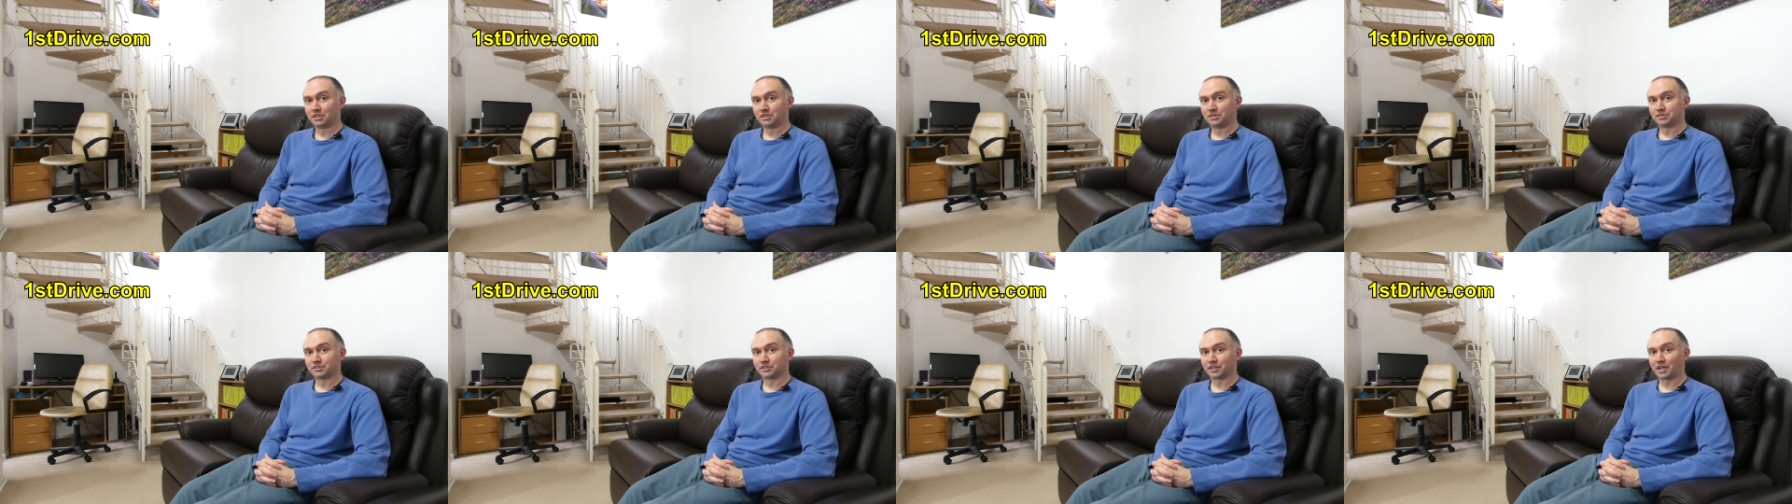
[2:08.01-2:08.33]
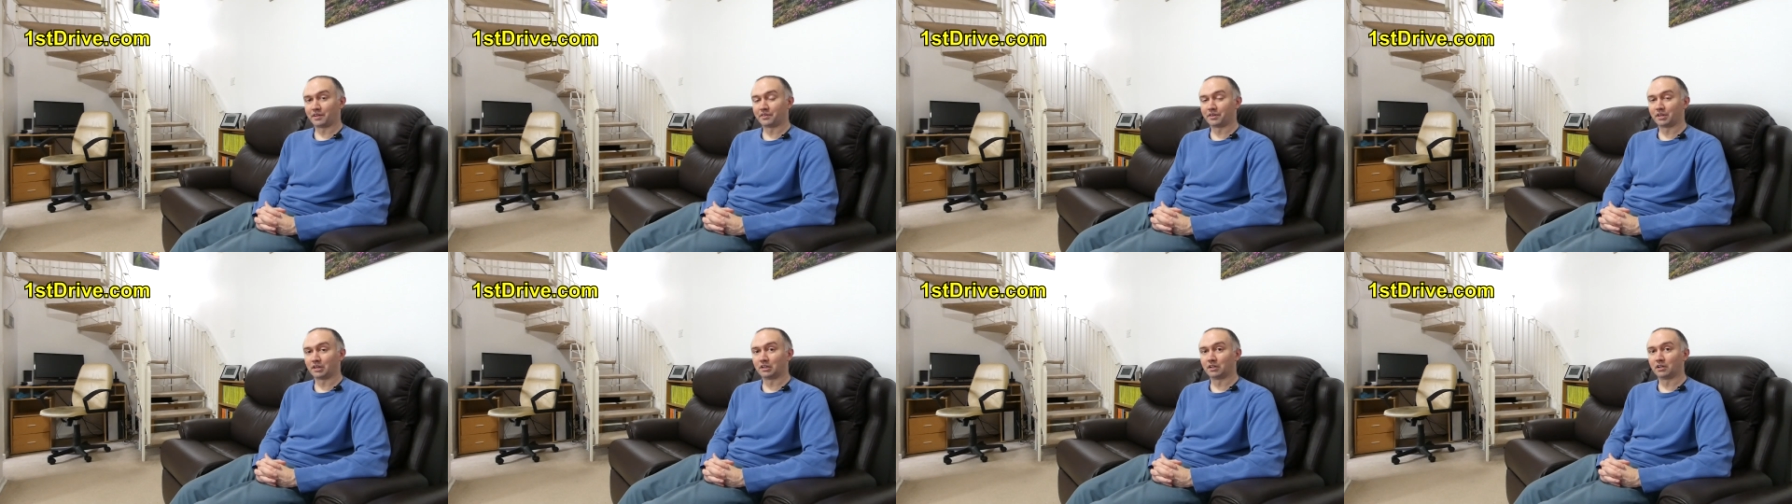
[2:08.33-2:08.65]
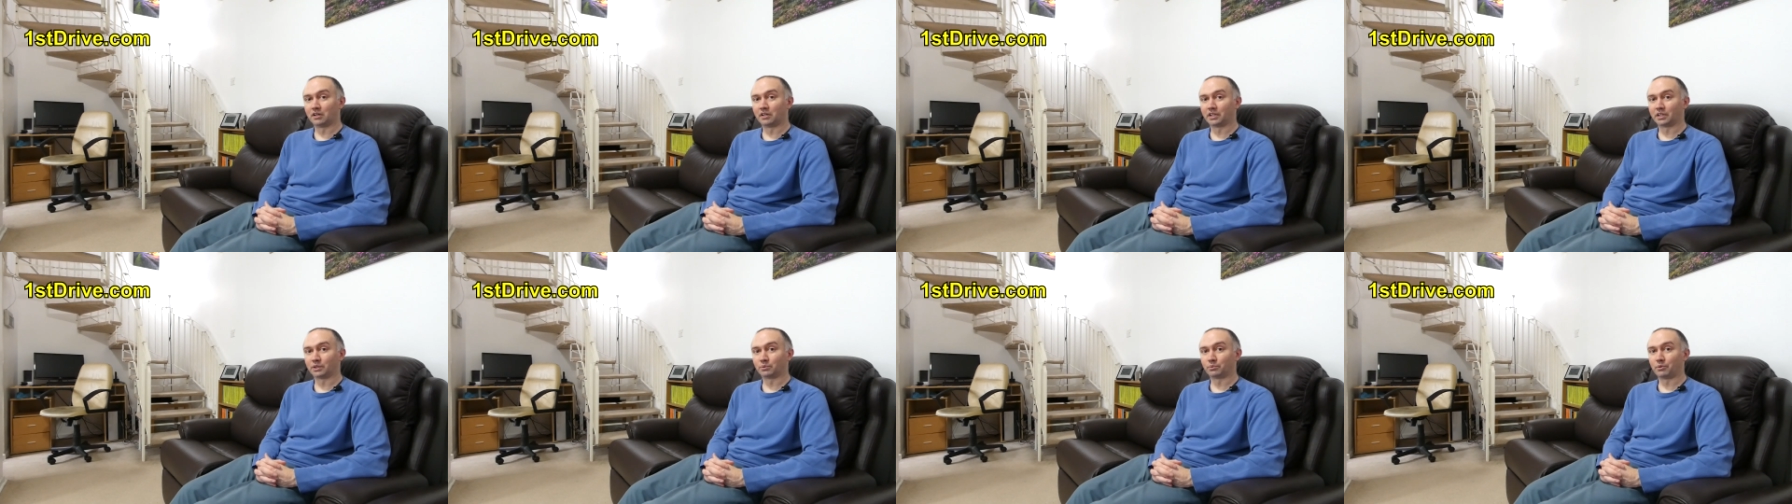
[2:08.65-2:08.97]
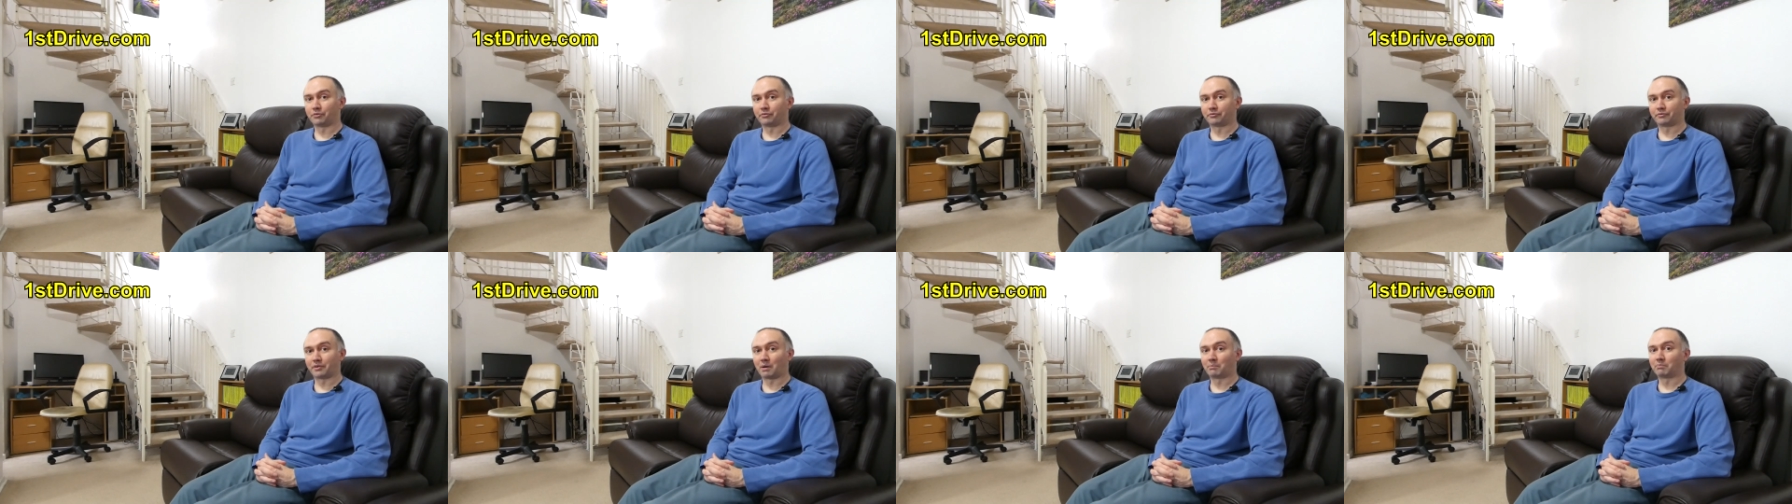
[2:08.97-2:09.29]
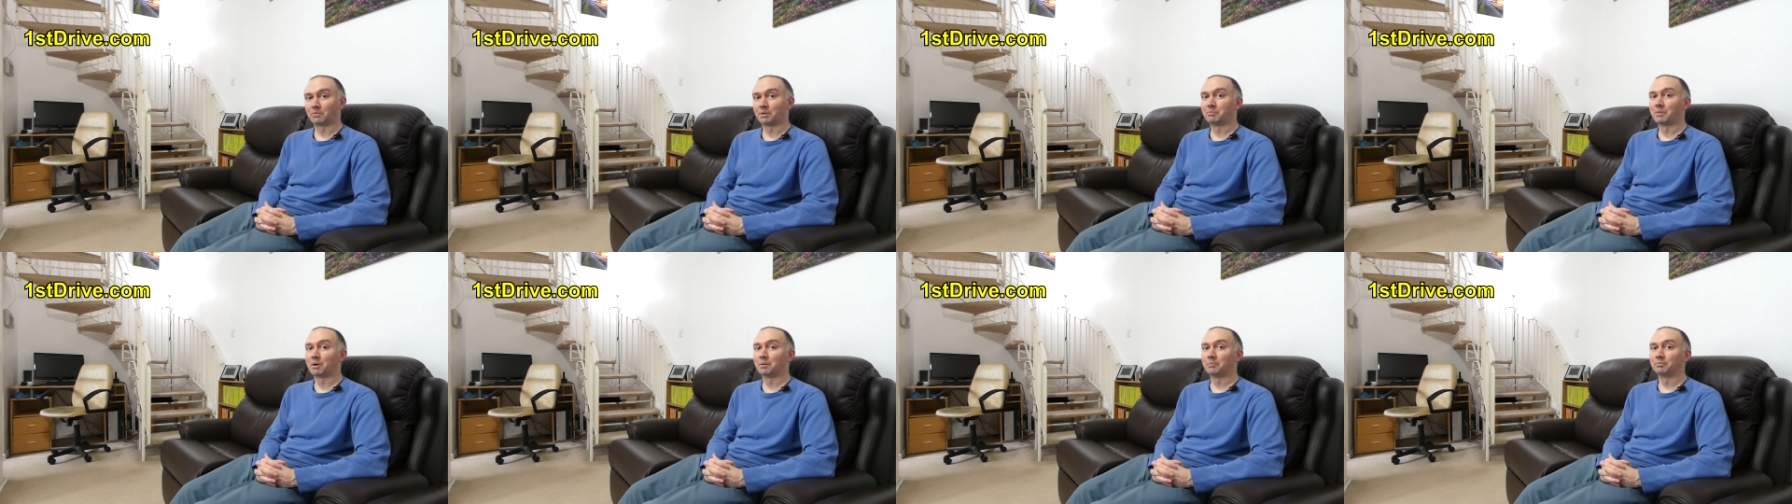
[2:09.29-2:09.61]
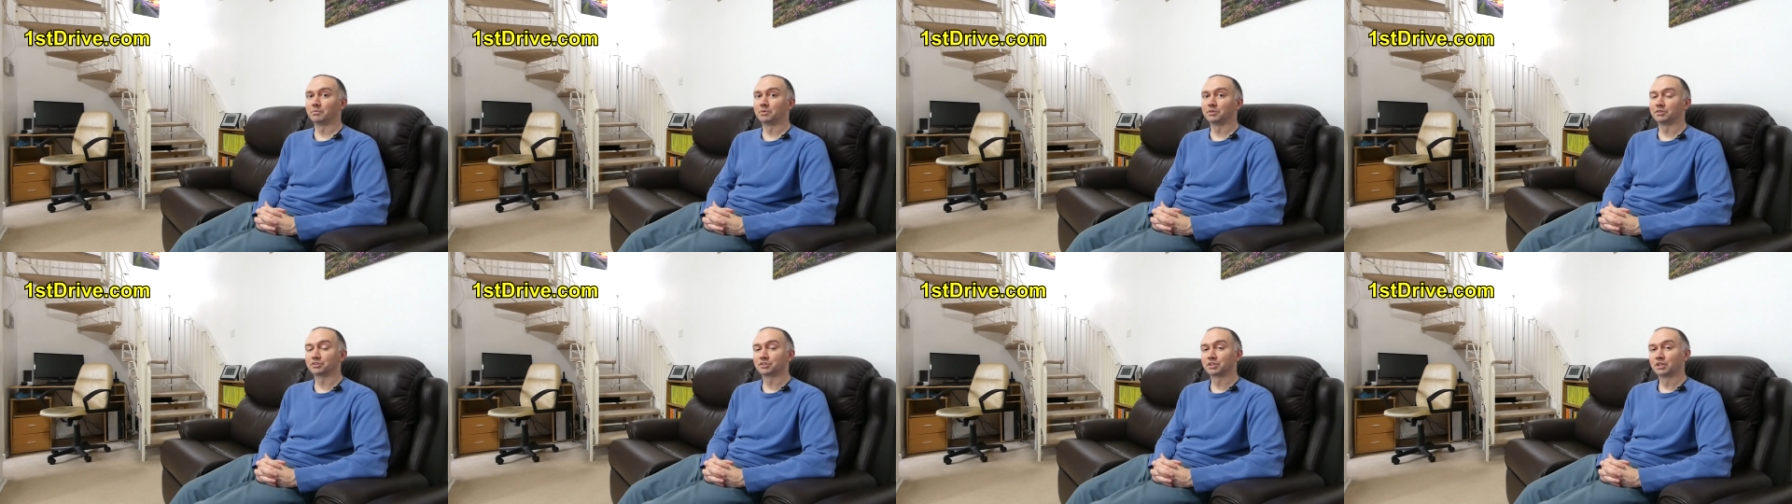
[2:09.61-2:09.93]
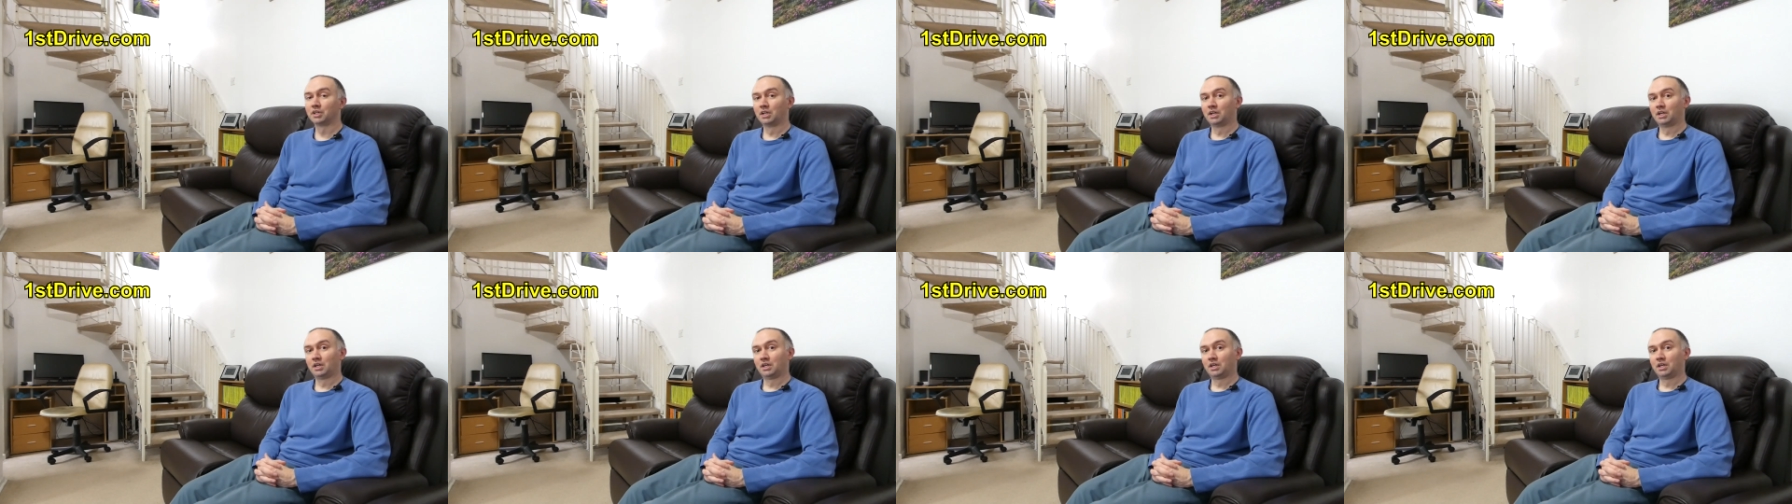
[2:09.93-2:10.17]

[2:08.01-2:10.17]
saying they're learning with family members.